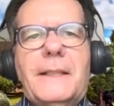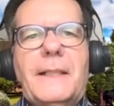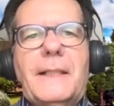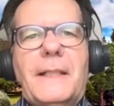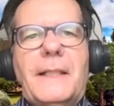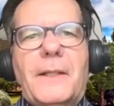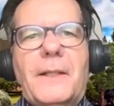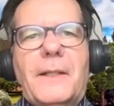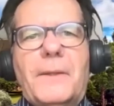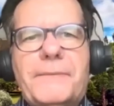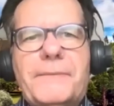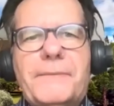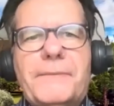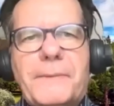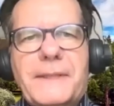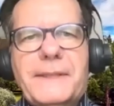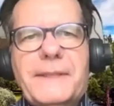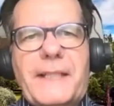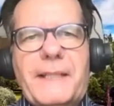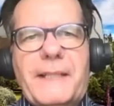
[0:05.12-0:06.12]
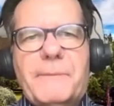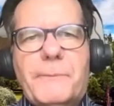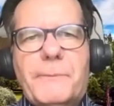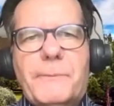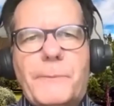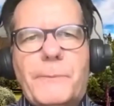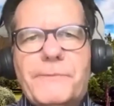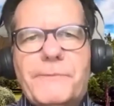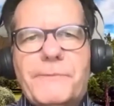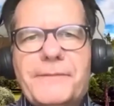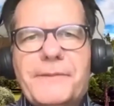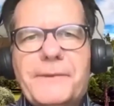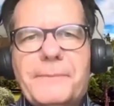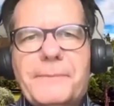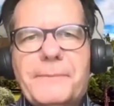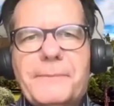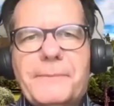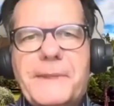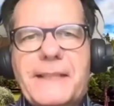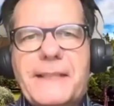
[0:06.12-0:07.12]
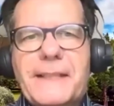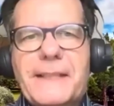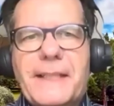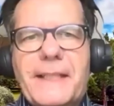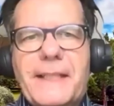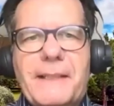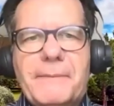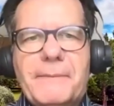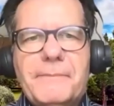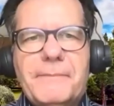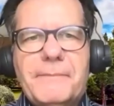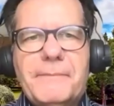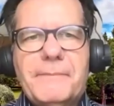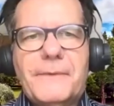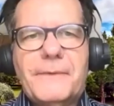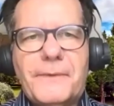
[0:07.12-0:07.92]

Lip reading: Hello everyone, I'm Wim Vanhaverbeke and I'm